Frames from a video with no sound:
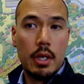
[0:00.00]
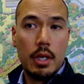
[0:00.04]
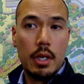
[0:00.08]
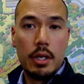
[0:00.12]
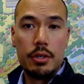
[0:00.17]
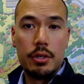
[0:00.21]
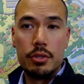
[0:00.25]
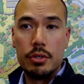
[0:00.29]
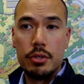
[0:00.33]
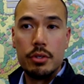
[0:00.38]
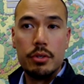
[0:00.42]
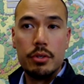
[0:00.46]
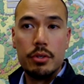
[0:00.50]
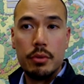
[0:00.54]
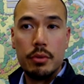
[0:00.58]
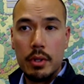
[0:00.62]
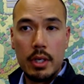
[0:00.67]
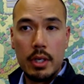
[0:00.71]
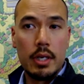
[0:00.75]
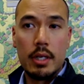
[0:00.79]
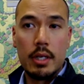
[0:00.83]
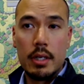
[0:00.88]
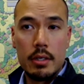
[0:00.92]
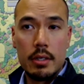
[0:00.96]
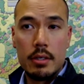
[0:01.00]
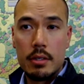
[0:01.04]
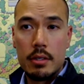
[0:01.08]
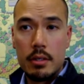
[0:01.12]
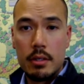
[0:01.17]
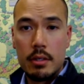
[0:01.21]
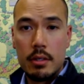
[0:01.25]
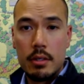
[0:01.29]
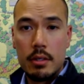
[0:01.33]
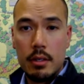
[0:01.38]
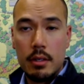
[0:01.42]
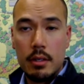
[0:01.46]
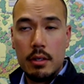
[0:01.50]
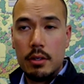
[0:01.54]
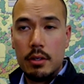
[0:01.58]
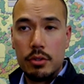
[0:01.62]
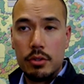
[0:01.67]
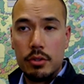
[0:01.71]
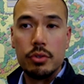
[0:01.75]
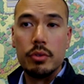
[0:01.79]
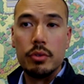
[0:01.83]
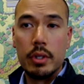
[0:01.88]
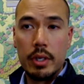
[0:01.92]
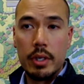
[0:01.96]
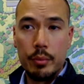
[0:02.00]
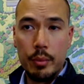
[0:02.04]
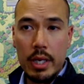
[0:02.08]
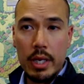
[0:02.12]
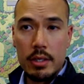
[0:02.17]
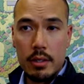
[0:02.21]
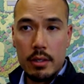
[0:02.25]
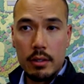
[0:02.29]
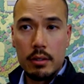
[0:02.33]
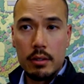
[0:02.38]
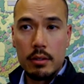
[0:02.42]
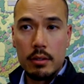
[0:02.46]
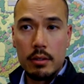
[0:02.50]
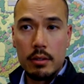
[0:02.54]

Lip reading: a zoo that is truly amazing.